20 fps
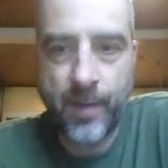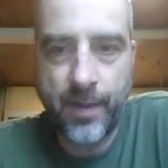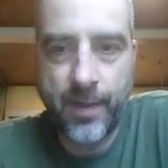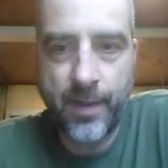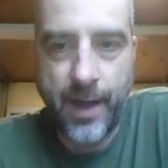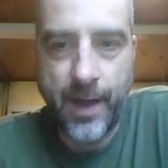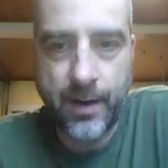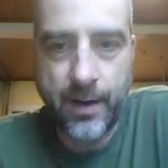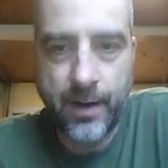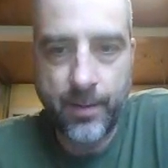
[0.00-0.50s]

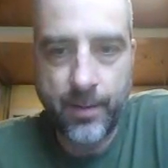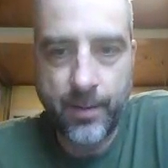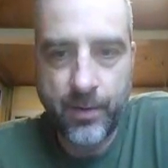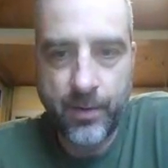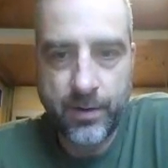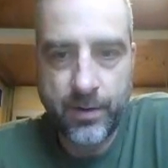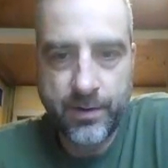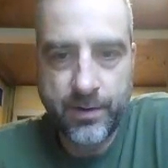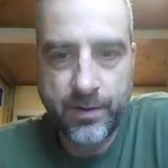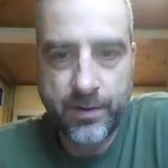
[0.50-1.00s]
that
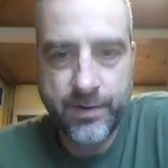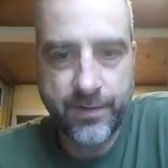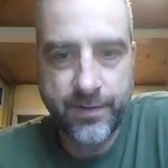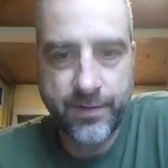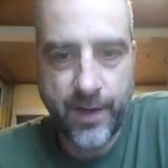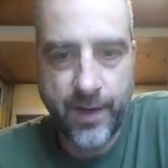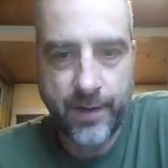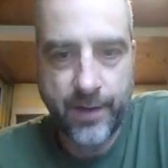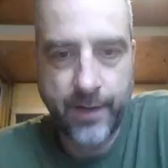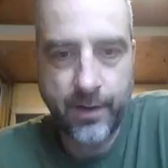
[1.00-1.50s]
number to
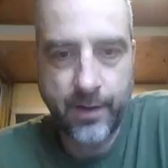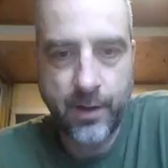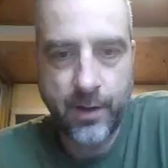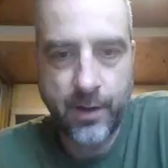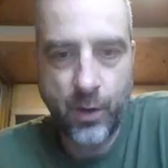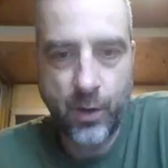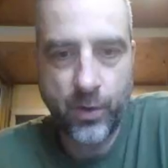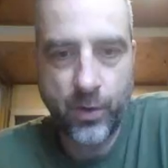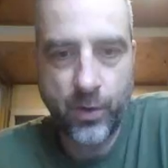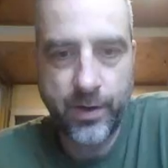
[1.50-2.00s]
find the
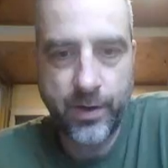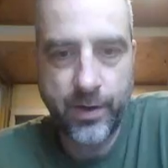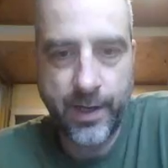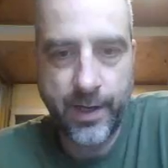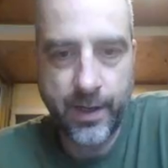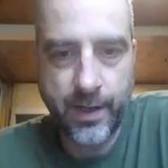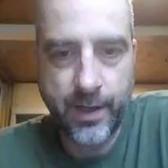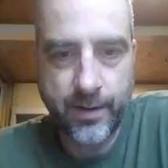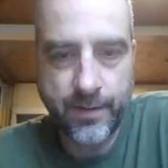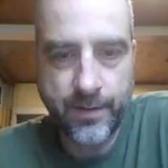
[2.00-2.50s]
lower
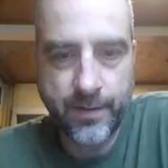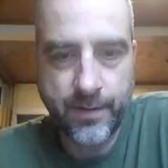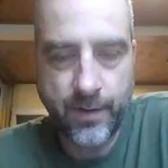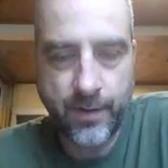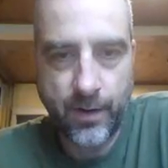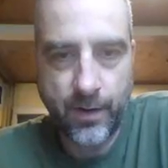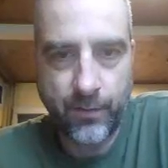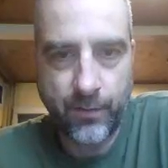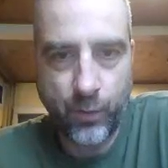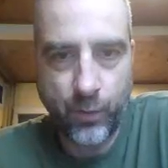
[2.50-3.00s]
end
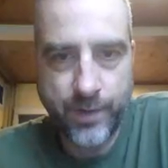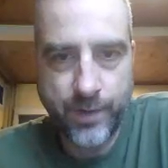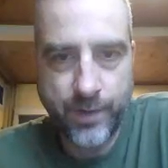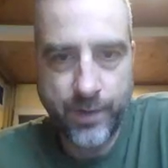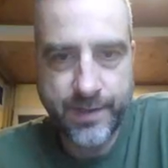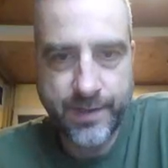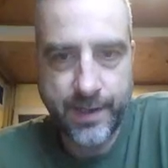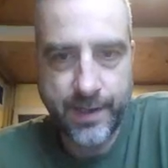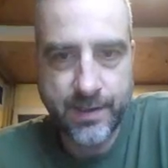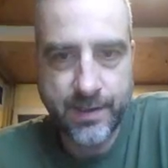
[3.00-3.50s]
of
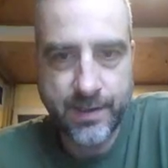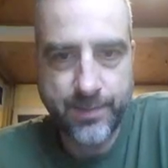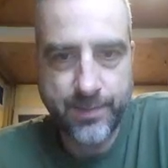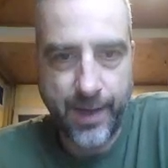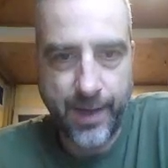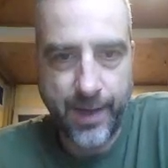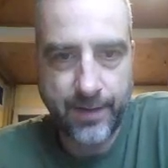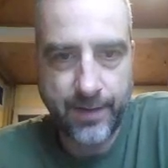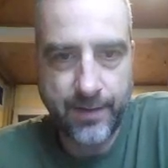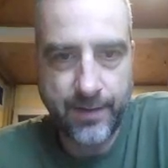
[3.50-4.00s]
what's
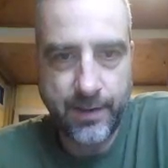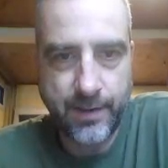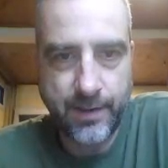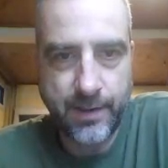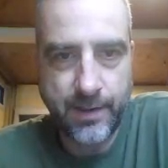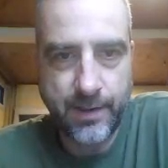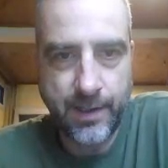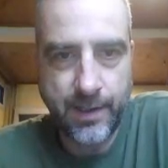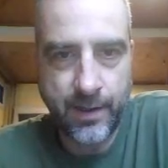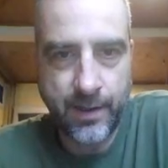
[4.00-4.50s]

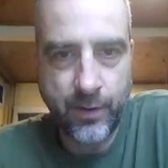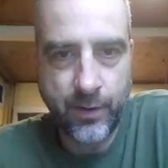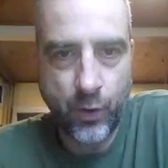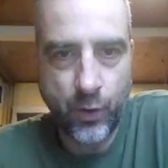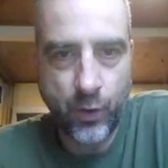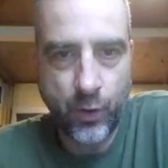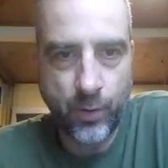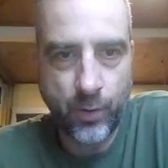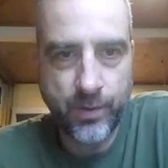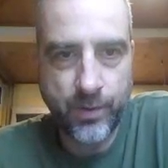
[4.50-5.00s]
expected in a
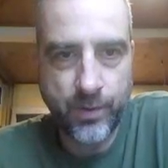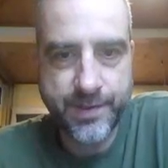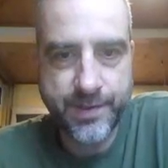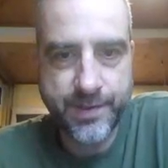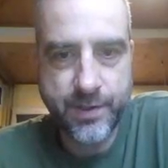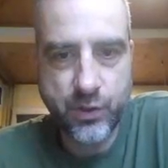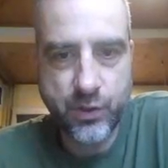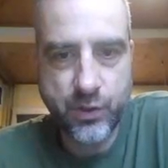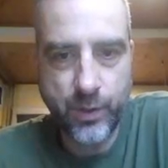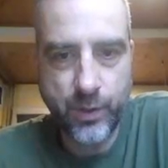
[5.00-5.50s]
normal
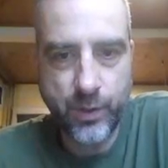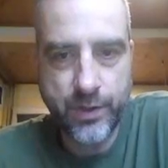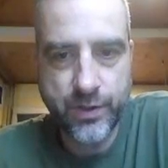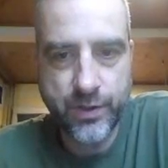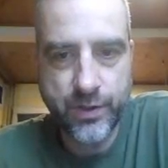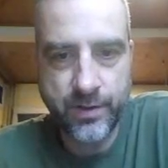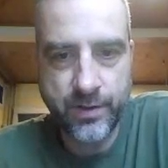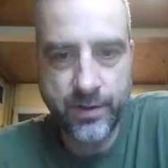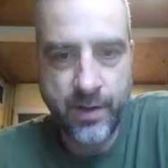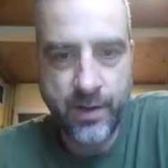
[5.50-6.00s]

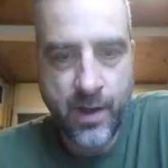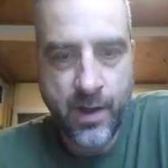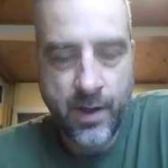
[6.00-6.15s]
situation.